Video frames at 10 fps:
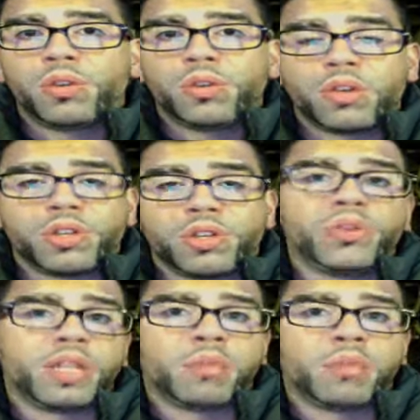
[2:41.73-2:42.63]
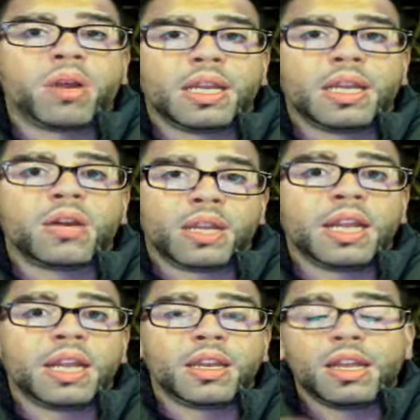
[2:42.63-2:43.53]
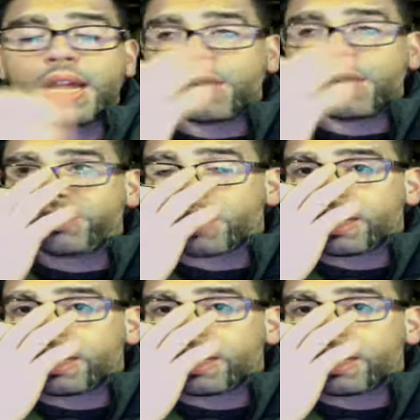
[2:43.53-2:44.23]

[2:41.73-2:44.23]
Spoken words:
there is usually a breakdown in a house track.